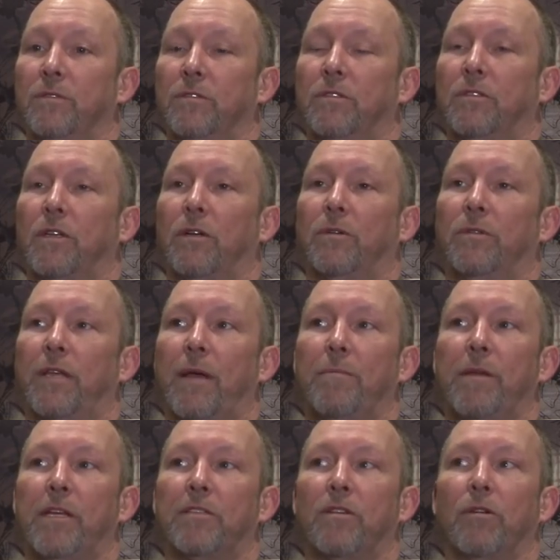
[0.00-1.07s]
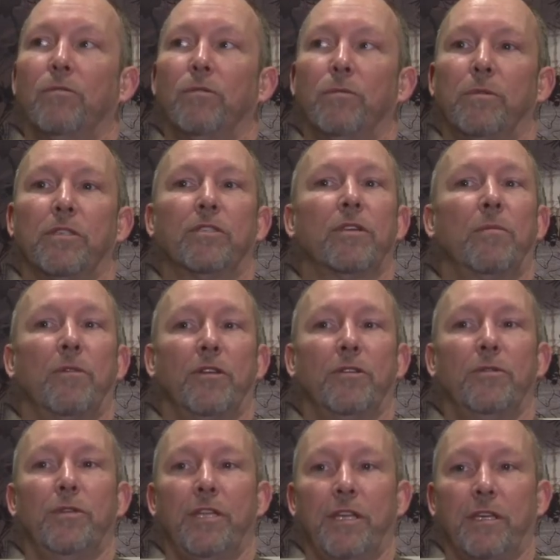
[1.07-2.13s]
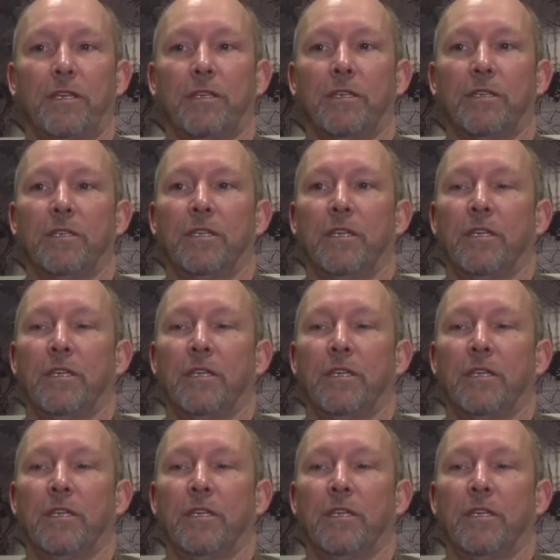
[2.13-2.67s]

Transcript: So that makes our rubric somewhat unique.